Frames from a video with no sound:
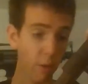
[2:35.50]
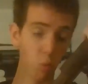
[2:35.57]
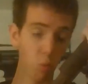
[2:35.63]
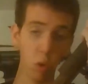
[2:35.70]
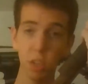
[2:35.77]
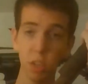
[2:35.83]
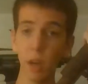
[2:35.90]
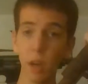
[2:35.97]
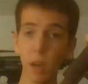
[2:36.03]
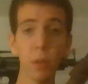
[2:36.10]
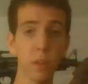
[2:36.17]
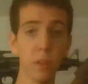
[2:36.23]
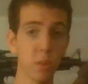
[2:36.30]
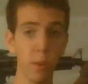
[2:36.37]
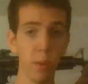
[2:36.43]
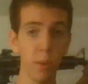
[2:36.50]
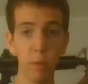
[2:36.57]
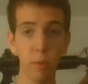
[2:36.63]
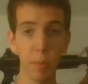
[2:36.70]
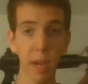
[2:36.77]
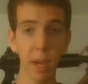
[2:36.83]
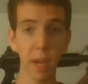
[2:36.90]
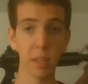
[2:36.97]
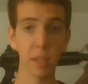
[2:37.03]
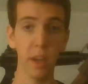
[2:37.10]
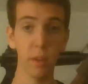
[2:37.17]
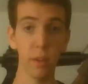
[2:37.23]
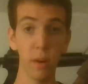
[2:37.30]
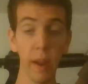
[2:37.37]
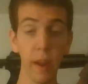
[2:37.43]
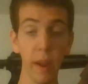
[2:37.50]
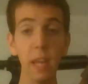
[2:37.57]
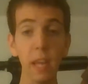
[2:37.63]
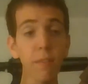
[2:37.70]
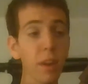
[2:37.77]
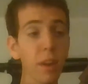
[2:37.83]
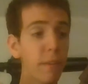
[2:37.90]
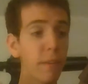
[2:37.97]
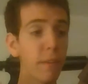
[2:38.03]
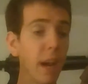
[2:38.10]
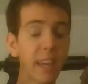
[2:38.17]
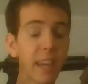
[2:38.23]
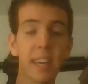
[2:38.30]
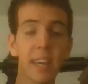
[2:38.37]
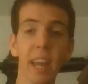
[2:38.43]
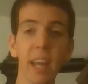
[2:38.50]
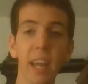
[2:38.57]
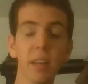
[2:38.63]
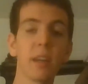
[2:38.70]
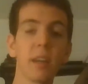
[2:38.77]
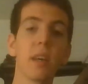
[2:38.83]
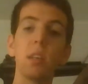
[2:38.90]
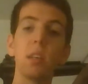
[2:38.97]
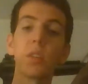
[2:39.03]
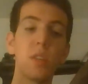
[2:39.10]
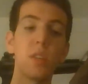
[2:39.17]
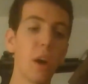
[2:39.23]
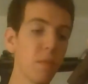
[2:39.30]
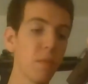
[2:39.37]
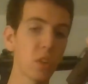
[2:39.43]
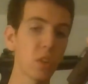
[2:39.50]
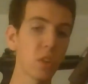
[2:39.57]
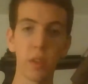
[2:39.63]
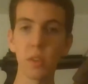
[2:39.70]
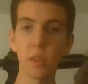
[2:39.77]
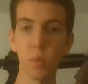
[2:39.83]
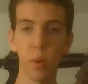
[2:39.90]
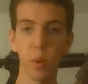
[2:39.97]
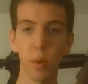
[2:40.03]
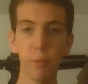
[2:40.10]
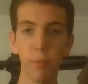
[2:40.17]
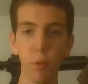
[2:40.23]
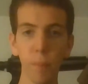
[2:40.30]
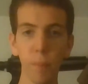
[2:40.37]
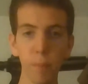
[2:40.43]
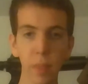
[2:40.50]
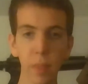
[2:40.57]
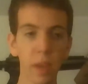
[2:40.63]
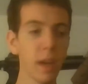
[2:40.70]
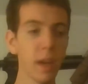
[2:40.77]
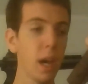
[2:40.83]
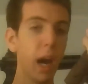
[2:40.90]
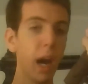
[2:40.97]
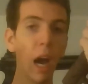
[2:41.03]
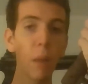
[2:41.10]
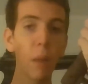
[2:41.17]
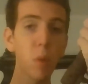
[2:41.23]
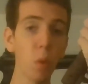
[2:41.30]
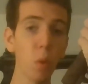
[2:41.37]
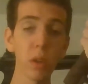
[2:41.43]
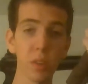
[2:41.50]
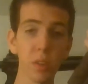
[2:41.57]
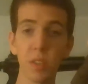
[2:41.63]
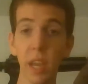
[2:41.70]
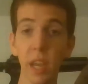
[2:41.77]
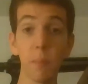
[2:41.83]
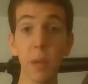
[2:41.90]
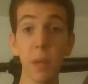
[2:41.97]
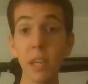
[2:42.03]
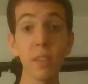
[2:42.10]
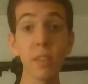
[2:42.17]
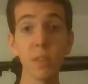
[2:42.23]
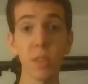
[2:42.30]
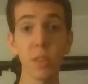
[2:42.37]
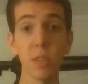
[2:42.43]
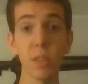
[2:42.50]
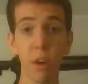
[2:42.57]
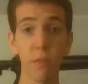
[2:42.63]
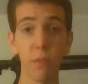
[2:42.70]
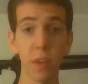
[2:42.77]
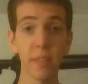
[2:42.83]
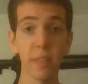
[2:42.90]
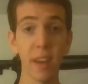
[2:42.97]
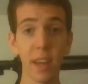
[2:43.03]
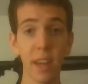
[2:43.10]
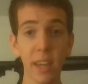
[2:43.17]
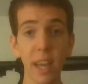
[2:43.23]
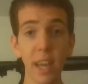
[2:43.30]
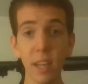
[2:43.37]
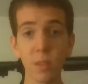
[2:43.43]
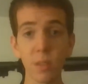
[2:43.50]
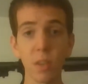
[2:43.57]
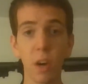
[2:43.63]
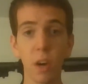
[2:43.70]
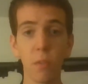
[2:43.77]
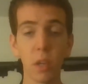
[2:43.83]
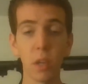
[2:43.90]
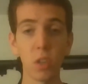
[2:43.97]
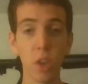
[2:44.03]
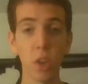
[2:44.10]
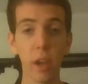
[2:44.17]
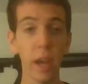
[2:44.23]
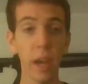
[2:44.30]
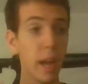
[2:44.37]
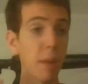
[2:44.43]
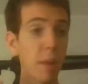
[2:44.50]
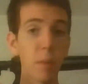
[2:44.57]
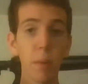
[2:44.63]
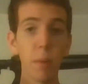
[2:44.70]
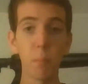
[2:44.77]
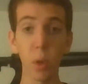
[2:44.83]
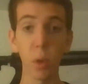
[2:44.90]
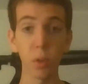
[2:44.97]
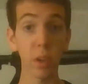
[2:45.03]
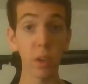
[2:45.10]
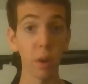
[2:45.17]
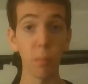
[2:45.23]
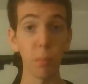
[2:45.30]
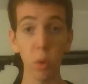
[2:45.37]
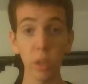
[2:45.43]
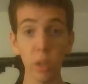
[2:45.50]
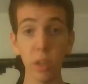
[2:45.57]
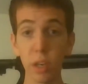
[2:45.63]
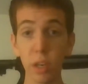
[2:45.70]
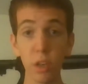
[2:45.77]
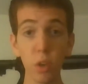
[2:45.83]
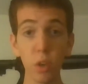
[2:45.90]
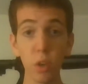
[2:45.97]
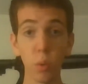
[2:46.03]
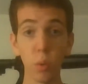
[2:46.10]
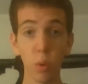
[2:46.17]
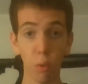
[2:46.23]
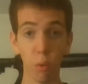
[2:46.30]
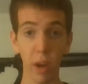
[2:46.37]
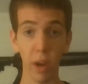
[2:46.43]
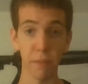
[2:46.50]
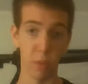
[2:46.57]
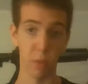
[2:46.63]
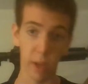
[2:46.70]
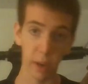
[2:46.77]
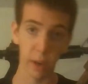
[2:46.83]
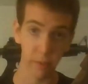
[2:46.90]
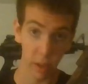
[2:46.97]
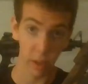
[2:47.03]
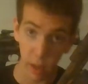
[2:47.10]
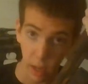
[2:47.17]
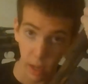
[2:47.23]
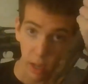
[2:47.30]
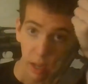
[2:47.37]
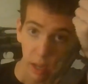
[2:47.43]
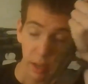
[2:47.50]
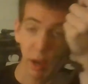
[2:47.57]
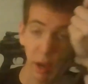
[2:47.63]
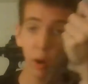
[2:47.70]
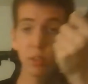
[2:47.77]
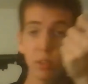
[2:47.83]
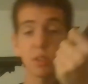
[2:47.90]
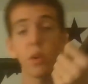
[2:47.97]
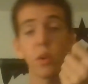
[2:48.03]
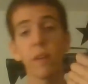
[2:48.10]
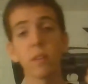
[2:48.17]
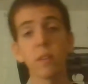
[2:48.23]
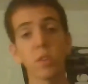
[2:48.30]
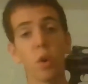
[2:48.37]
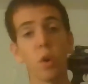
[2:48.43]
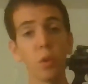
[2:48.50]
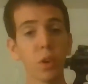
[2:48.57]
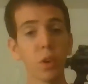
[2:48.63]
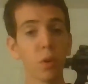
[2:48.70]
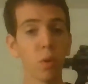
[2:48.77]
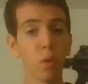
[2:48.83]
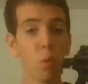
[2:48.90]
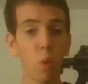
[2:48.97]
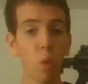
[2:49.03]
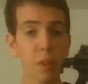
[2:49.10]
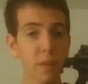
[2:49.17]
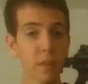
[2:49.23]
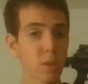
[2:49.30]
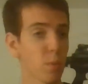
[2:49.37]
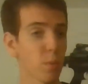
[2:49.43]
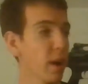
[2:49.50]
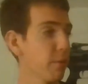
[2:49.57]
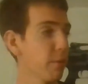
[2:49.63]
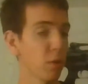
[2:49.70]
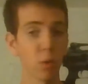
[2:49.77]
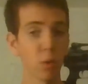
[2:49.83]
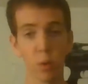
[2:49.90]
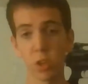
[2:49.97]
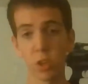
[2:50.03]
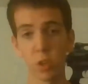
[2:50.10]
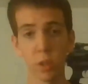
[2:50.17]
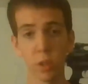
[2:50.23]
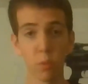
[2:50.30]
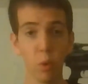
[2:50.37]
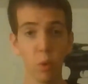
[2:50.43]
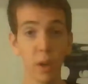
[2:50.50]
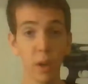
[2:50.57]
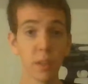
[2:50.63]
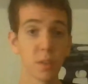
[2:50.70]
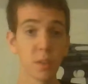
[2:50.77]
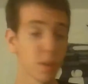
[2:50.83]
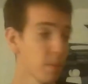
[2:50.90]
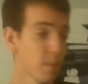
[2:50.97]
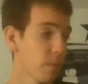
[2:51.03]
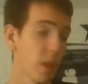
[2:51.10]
We're just going to put this rifle back together. And even if I can't salvage this rifle, I'm going to take pieces out of it that I can salvage, and I'm going to build a completely new rifle out of it. Now, I still haven't told you what this rifle originally was.